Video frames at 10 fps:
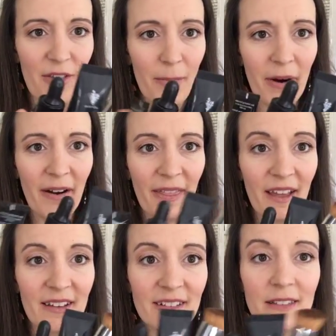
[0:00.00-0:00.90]
other part
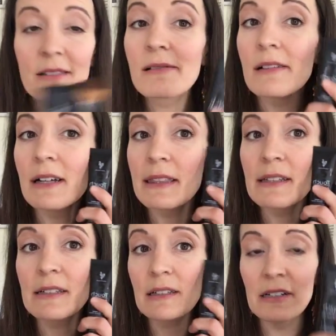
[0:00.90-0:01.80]
that is got
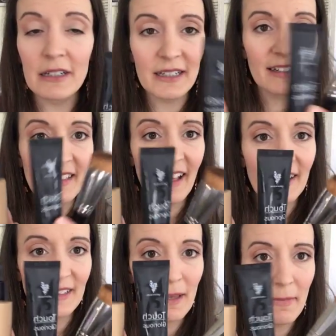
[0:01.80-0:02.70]
this look that
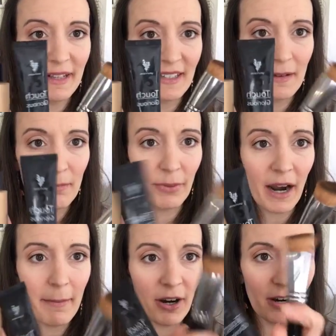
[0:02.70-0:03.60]
is amazing.
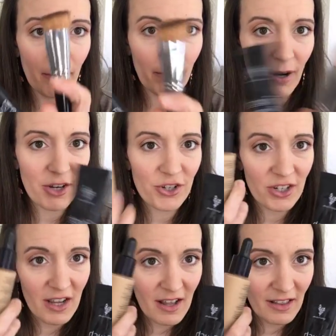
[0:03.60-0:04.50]
Primer, brush,
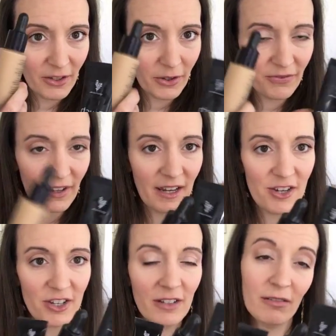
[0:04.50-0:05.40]
liquid
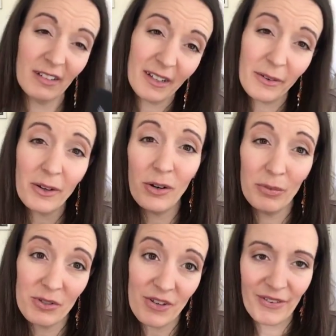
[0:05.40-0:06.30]
foundation, or liquid gold,
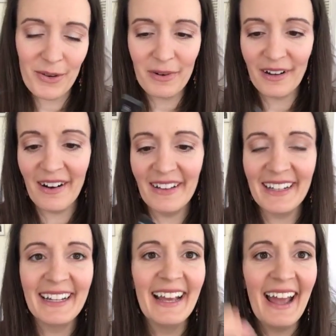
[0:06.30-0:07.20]
whichever you want to call
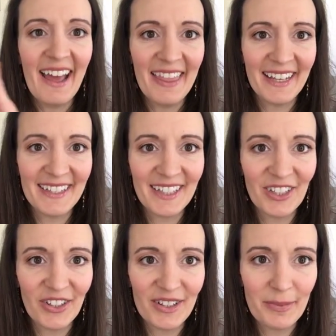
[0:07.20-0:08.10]
it, and the
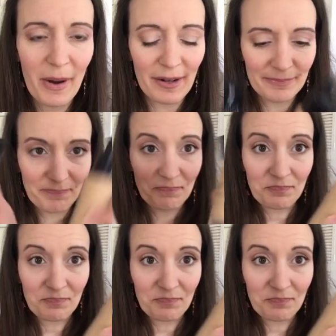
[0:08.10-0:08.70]
concealer as well.